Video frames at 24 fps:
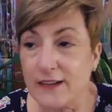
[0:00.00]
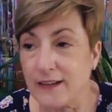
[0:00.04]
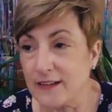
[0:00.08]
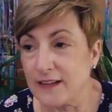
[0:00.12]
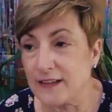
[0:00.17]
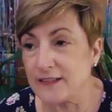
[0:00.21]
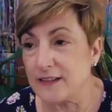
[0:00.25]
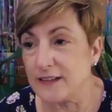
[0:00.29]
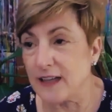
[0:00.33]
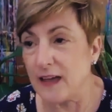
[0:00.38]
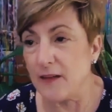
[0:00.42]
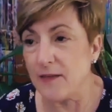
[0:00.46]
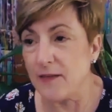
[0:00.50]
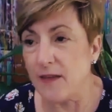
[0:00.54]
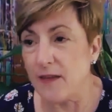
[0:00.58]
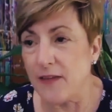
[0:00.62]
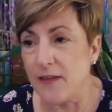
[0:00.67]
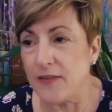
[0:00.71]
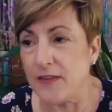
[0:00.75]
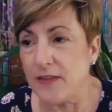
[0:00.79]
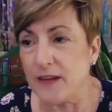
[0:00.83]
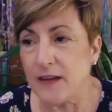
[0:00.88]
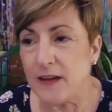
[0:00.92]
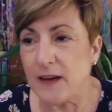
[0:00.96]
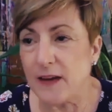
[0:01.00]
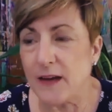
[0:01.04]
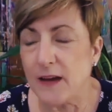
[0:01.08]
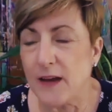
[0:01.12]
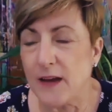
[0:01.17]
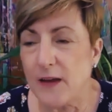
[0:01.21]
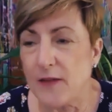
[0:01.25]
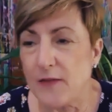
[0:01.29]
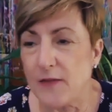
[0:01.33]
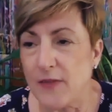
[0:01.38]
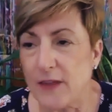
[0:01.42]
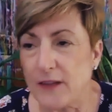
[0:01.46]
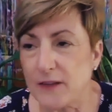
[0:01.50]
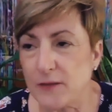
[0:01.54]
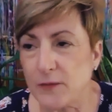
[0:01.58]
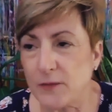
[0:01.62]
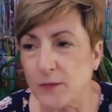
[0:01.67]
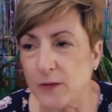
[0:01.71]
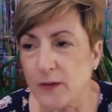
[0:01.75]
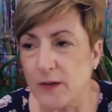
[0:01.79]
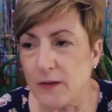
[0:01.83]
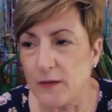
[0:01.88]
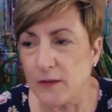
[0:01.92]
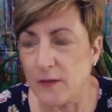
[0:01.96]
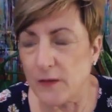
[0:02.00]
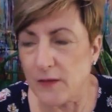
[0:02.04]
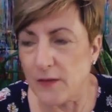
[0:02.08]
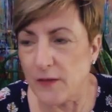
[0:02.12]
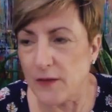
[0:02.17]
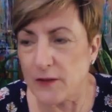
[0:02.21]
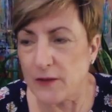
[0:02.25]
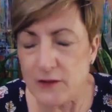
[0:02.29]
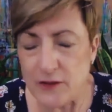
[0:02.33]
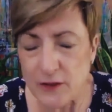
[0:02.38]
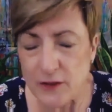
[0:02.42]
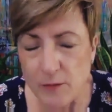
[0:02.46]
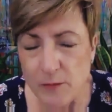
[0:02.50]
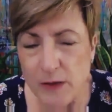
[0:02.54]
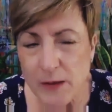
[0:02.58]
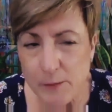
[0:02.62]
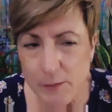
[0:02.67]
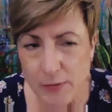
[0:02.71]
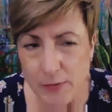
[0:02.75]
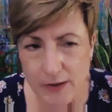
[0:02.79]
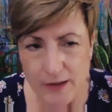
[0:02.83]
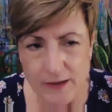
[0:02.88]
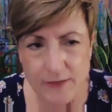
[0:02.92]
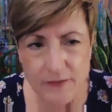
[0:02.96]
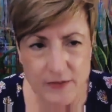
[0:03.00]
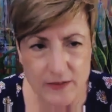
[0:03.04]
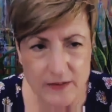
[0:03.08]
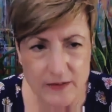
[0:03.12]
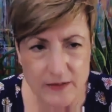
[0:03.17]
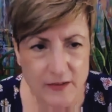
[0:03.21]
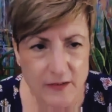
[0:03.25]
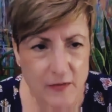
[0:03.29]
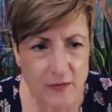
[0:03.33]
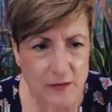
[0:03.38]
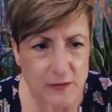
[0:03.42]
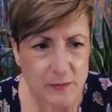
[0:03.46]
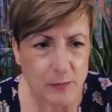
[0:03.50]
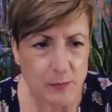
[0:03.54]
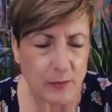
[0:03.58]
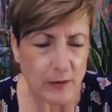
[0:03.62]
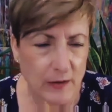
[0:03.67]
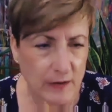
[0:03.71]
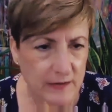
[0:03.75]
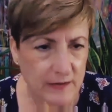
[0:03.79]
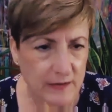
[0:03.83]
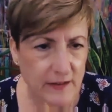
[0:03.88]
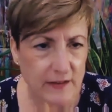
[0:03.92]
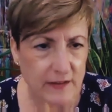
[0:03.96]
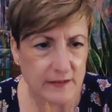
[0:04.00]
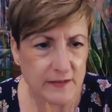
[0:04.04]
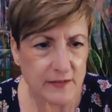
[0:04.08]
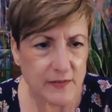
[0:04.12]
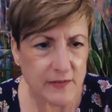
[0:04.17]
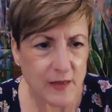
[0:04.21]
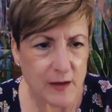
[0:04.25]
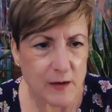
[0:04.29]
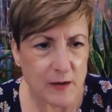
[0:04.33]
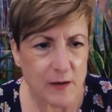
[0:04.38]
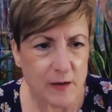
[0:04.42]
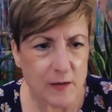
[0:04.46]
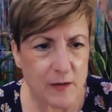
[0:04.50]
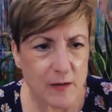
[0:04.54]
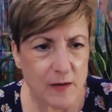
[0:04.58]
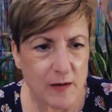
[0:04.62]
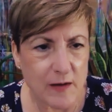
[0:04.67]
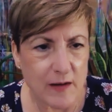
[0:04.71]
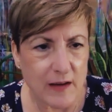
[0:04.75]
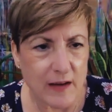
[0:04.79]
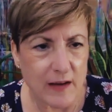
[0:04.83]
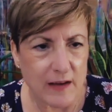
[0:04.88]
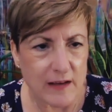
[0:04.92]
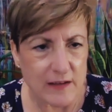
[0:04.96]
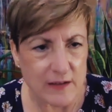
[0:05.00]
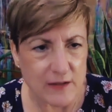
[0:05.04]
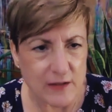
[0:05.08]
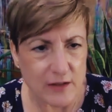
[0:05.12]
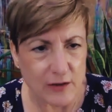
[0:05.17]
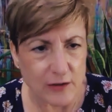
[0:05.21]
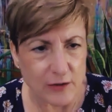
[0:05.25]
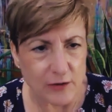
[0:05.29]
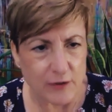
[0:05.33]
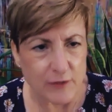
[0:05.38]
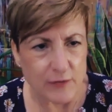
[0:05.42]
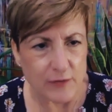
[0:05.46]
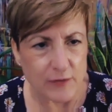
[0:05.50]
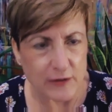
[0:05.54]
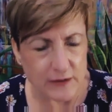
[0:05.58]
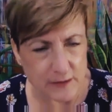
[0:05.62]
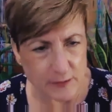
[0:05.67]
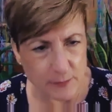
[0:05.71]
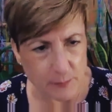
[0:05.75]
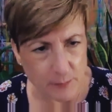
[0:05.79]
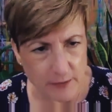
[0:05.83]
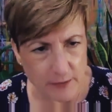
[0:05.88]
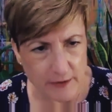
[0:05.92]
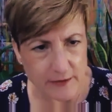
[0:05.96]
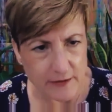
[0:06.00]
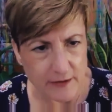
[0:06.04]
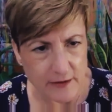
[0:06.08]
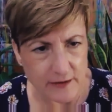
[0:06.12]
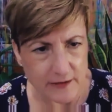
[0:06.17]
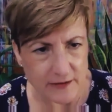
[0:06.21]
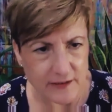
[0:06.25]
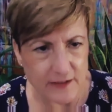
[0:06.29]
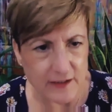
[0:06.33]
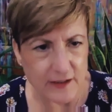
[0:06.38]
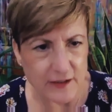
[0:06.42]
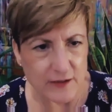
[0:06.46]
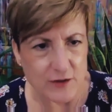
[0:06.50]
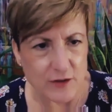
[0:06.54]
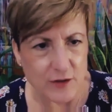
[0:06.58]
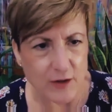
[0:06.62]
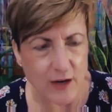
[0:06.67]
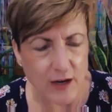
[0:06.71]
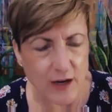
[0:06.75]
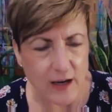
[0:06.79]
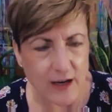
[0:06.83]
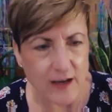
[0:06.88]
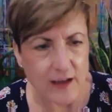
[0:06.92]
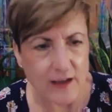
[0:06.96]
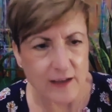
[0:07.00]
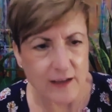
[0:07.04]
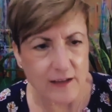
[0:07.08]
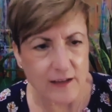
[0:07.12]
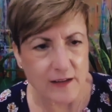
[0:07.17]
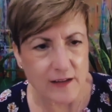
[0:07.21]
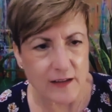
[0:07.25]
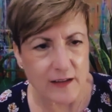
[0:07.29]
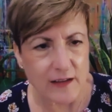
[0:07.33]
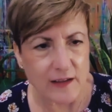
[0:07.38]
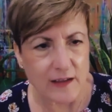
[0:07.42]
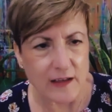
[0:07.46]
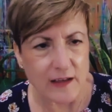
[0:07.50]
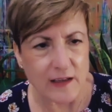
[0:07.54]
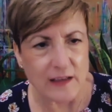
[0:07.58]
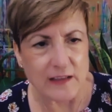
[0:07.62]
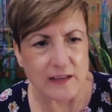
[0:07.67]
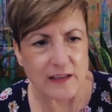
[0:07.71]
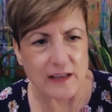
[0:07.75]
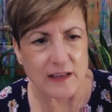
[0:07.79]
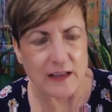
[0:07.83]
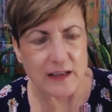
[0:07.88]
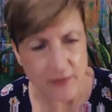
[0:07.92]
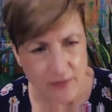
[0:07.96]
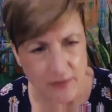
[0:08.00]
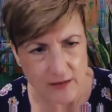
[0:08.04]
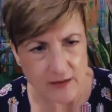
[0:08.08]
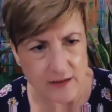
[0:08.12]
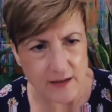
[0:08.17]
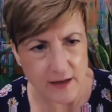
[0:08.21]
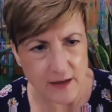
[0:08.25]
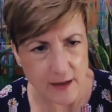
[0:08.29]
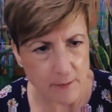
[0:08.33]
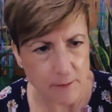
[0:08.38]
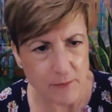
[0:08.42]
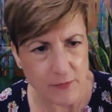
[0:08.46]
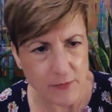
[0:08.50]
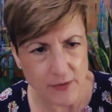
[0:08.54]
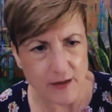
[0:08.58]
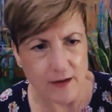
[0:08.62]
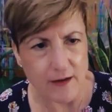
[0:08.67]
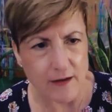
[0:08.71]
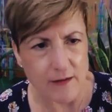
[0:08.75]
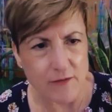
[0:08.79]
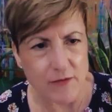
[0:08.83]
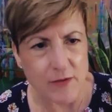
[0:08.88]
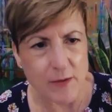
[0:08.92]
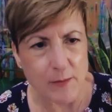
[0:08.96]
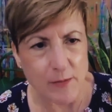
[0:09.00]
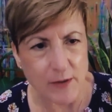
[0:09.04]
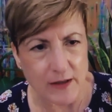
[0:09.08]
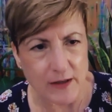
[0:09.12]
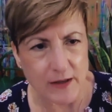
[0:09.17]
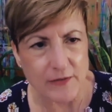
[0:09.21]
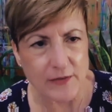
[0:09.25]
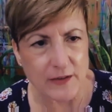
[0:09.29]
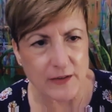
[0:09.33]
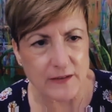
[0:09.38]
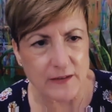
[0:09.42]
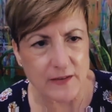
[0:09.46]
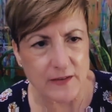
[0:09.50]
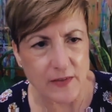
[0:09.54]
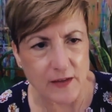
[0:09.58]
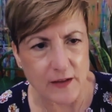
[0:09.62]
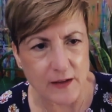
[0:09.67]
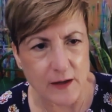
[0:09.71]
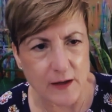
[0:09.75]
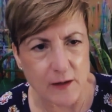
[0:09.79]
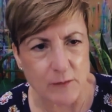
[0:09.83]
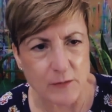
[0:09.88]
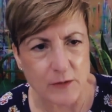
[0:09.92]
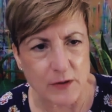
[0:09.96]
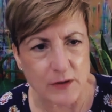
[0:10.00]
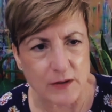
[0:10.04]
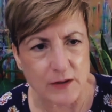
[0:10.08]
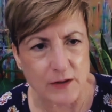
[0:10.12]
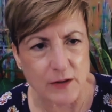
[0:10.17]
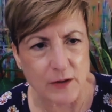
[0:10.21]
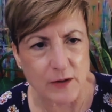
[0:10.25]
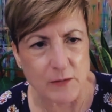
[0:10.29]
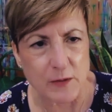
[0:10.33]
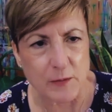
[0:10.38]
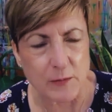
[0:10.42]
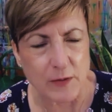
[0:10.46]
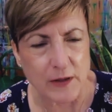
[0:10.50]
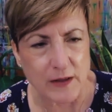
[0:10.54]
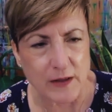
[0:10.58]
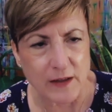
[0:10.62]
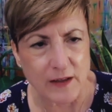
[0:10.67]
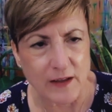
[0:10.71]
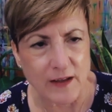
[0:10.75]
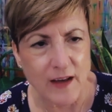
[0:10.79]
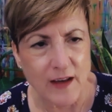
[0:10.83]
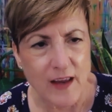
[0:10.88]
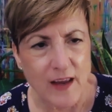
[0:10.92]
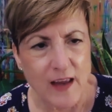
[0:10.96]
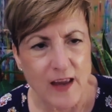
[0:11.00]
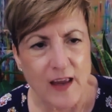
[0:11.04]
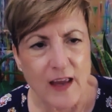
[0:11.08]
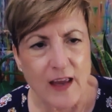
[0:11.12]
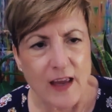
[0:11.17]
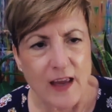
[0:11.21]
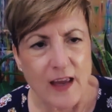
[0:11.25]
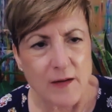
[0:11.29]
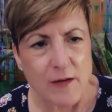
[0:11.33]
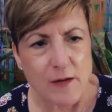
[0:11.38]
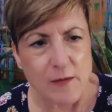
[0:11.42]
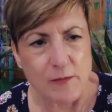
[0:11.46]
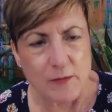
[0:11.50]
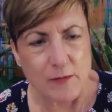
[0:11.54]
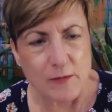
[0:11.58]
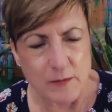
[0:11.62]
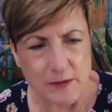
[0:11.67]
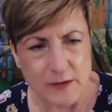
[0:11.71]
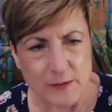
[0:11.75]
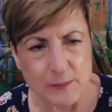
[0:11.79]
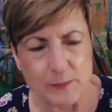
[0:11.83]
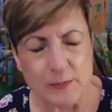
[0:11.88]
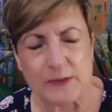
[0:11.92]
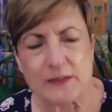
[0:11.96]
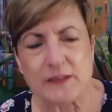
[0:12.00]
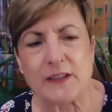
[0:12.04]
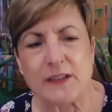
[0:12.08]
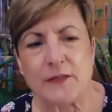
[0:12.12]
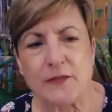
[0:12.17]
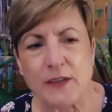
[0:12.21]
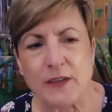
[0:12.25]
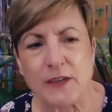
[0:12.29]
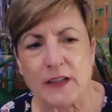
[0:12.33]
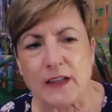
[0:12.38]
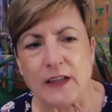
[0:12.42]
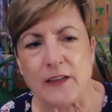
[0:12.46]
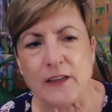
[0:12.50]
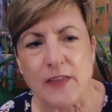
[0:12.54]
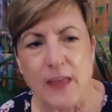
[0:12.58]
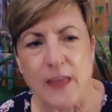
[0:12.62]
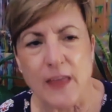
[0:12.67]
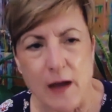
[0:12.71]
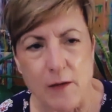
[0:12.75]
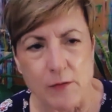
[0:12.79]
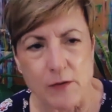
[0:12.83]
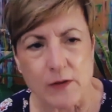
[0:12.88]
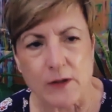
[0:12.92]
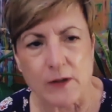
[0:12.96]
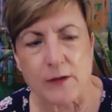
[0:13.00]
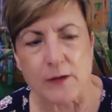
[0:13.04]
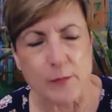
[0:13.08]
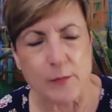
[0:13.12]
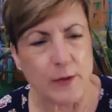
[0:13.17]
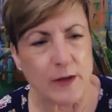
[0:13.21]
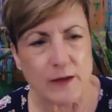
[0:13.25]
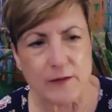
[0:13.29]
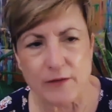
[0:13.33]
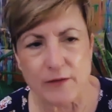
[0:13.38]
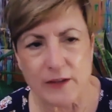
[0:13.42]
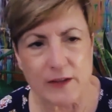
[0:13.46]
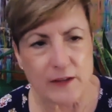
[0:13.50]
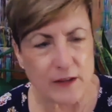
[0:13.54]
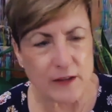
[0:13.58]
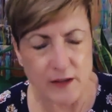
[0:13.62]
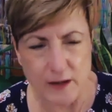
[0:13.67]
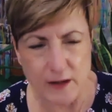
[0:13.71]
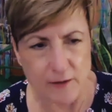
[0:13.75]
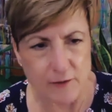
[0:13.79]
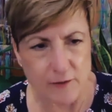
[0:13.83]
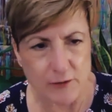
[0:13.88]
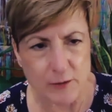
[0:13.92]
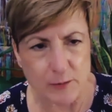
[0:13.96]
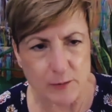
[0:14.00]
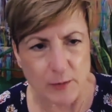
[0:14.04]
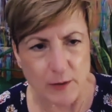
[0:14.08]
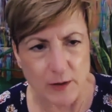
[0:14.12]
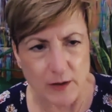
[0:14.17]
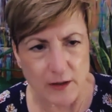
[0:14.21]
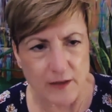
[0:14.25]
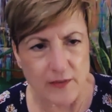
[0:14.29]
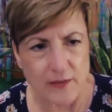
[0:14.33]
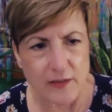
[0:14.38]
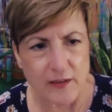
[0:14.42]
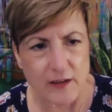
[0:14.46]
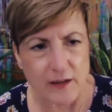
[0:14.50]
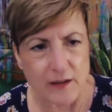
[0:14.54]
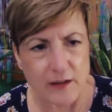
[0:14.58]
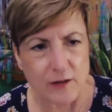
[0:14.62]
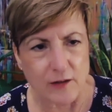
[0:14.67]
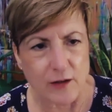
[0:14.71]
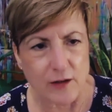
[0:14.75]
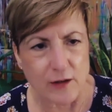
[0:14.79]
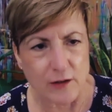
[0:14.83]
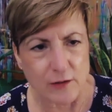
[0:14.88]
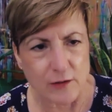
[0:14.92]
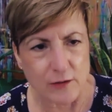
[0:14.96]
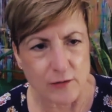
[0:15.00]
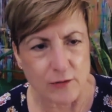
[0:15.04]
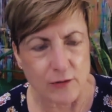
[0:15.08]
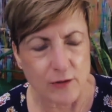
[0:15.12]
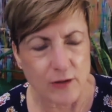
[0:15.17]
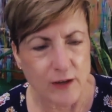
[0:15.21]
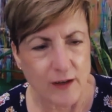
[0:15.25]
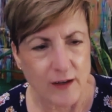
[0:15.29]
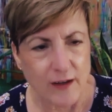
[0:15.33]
because I think that's there's so many benefits to this process that until you've experienced it, you can't get the depth of the benefits that come to a human being. And specifically that one of being very comfortable in the unknown